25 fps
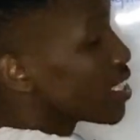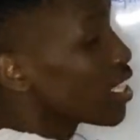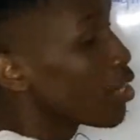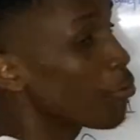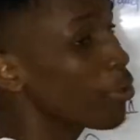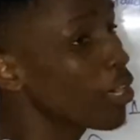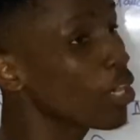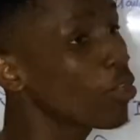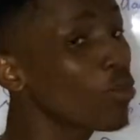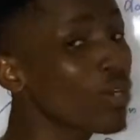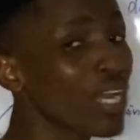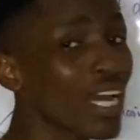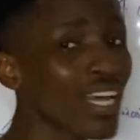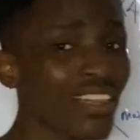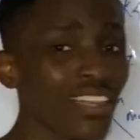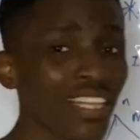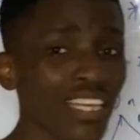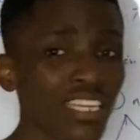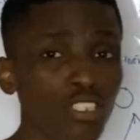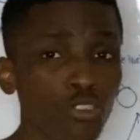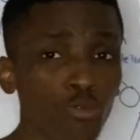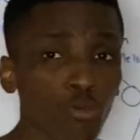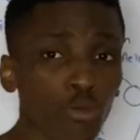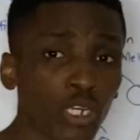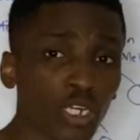the regular
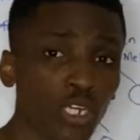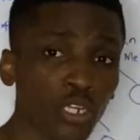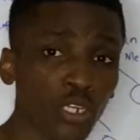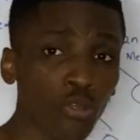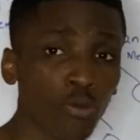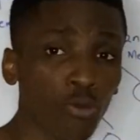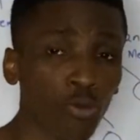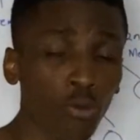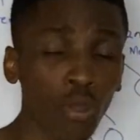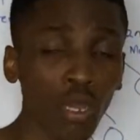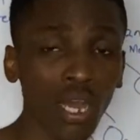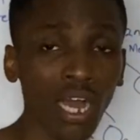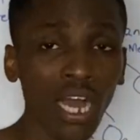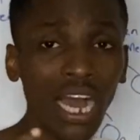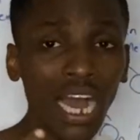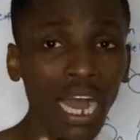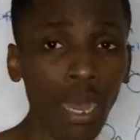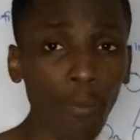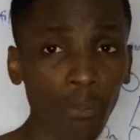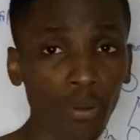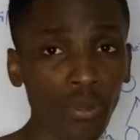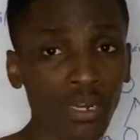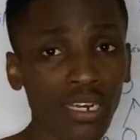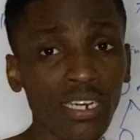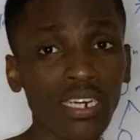things we knew
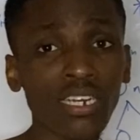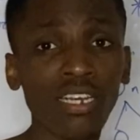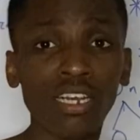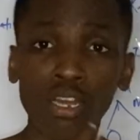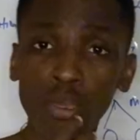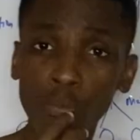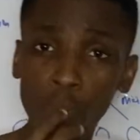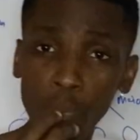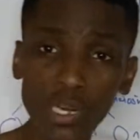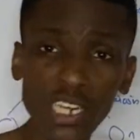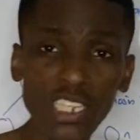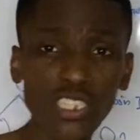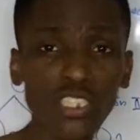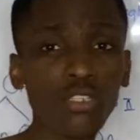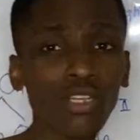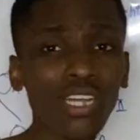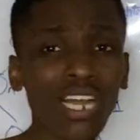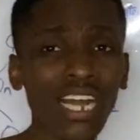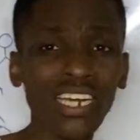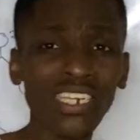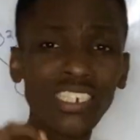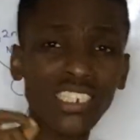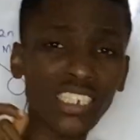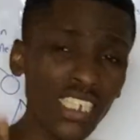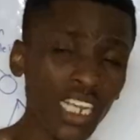happen. Please, you
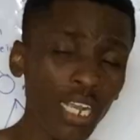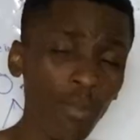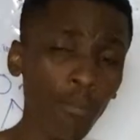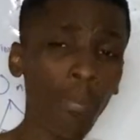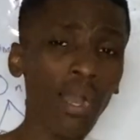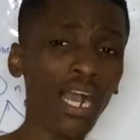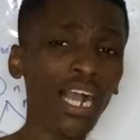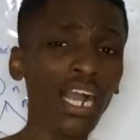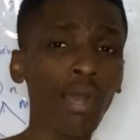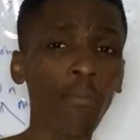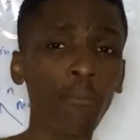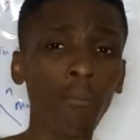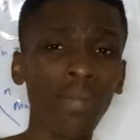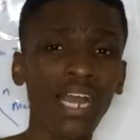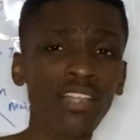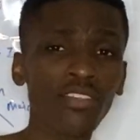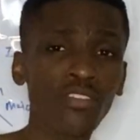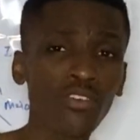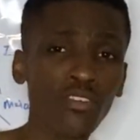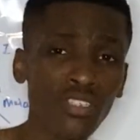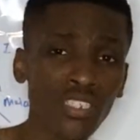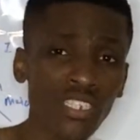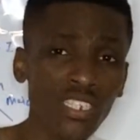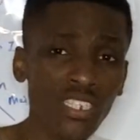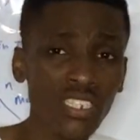can check back on
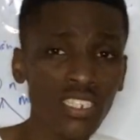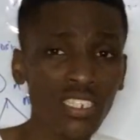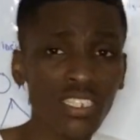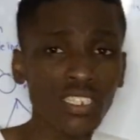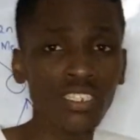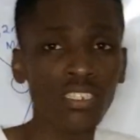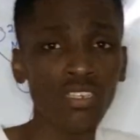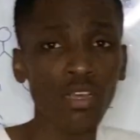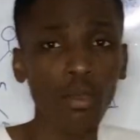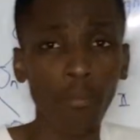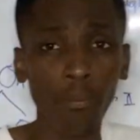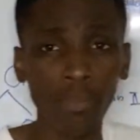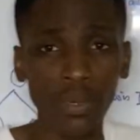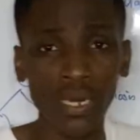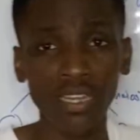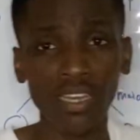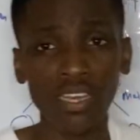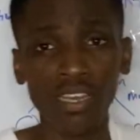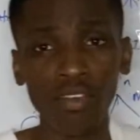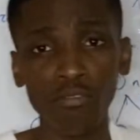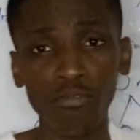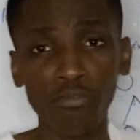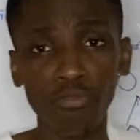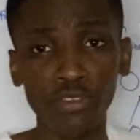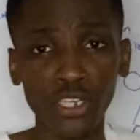mitosis
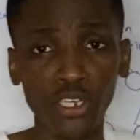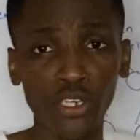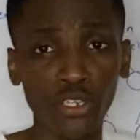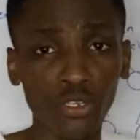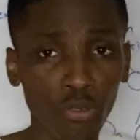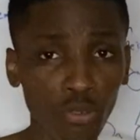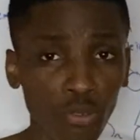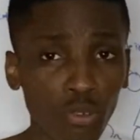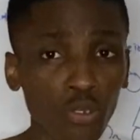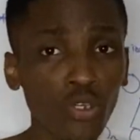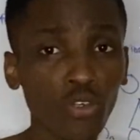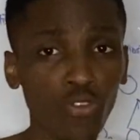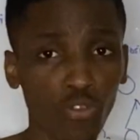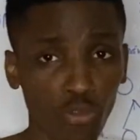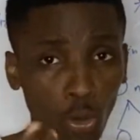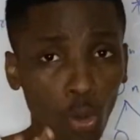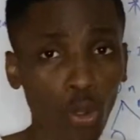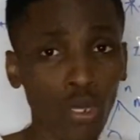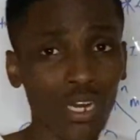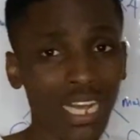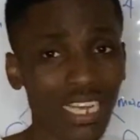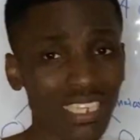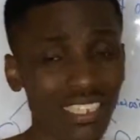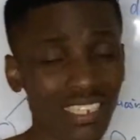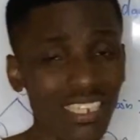video to
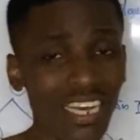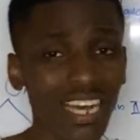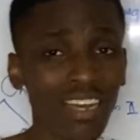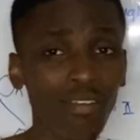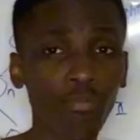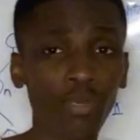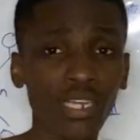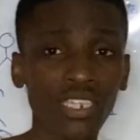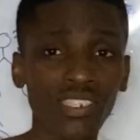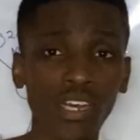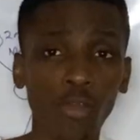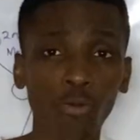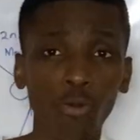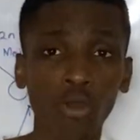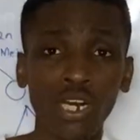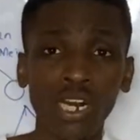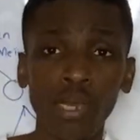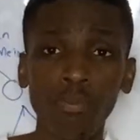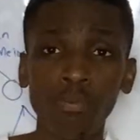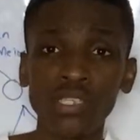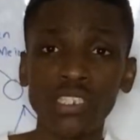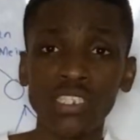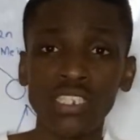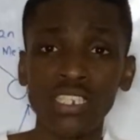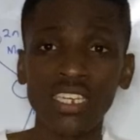understand better what
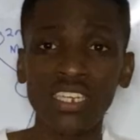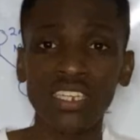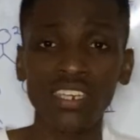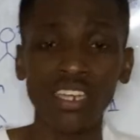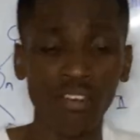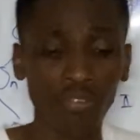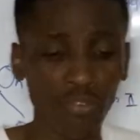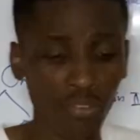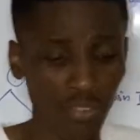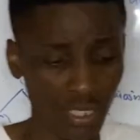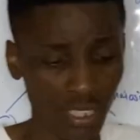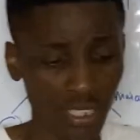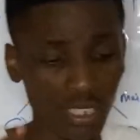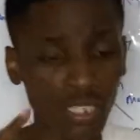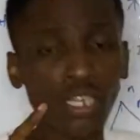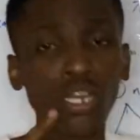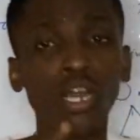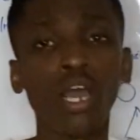happens in interphase.